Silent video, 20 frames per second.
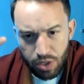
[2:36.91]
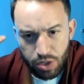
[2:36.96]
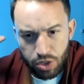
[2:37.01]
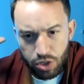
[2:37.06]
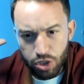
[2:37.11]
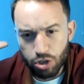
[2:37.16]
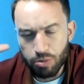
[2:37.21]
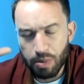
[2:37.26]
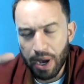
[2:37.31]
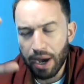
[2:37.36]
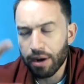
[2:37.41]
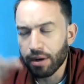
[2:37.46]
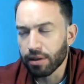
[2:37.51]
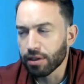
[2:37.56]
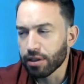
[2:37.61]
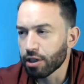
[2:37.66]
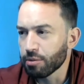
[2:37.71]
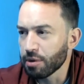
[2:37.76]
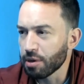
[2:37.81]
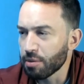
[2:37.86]
Zoom out a
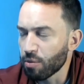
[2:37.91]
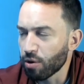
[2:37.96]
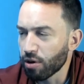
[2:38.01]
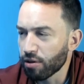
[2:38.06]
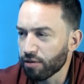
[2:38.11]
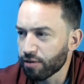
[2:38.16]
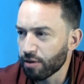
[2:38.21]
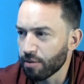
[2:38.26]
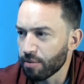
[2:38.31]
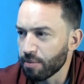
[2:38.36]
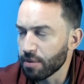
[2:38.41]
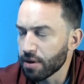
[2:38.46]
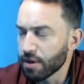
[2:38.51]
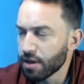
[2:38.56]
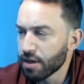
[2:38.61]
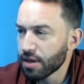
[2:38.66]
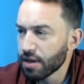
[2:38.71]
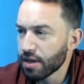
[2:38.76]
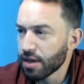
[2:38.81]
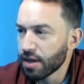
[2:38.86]
little bit more from
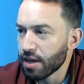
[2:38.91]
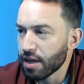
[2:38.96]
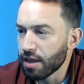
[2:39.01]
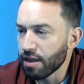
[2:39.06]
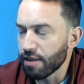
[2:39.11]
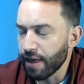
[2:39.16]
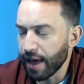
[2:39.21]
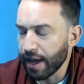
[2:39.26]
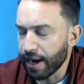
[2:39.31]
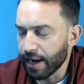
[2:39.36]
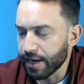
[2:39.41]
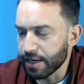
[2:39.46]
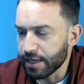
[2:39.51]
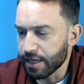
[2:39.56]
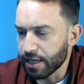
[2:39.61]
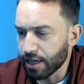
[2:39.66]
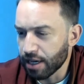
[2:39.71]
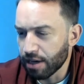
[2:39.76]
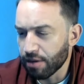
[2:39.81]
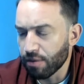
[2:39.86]
that
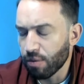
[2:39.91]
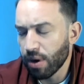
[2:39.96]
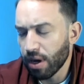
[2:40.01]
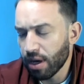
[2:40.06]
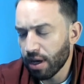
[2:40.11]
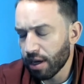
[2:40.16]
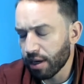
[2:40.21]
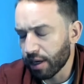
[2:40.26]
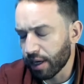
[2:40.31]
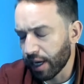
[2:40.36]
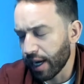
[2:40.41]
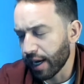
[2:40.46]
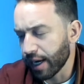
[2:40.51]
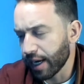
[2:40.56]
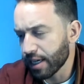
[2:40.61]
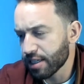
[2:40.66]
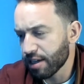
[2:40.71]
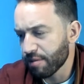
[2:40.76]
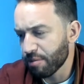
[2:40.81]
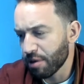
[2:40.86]
idea of, okay, I
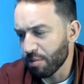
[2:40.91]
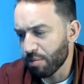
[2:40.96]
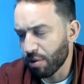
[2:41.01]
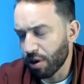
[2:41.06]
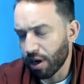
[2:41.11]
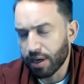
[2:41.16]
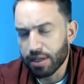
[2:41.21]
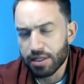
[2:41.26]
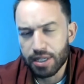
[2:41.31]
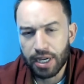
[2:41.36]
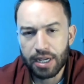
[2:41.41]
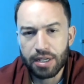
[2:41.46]
guess I've made progress.